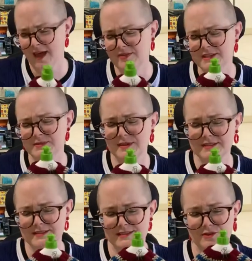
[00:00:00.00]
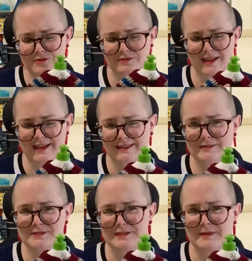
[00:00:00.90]
And this one is still like
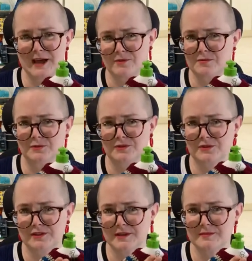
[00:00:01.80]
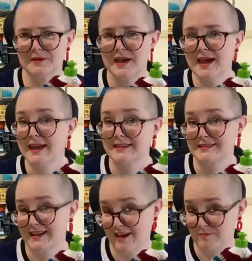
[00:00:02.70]
clipped at the back with a bulldog clip. It's
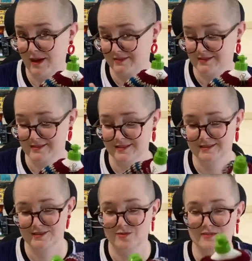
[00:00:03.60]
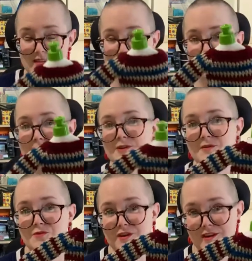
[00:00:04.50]
going to have buttons. So this is what I'm
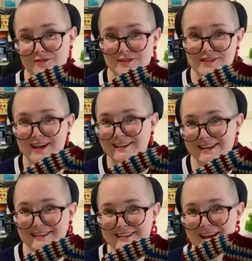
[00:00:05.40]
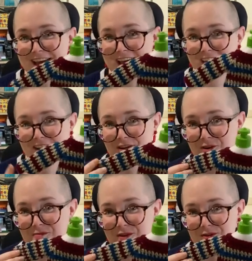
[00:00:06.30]
working on, Charlene and I
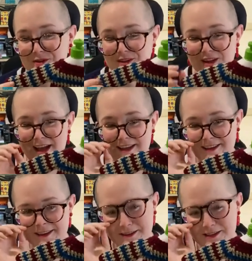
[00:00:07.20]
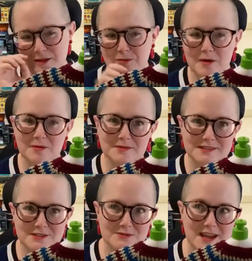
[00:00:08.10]
hope that you're going to like it. It'll probably
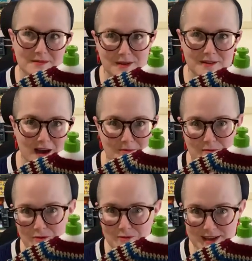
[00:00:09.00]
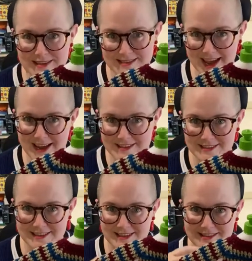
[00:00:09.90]
still take me a couple more weeks to
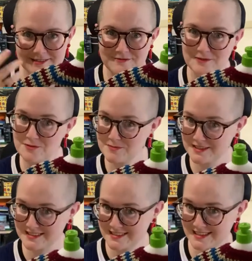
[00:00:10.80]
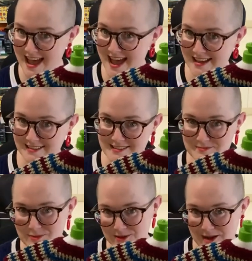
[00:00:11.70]
actually film it and
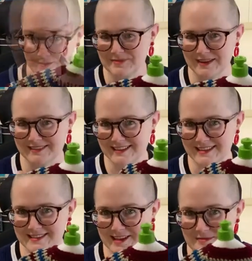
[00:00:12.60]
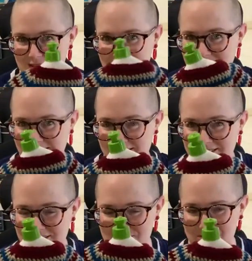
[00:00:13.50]
put it up, but it's going to be a little ugly
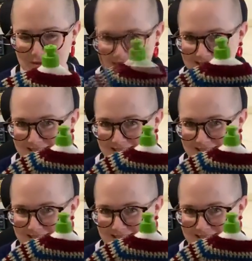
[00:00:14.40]
jumper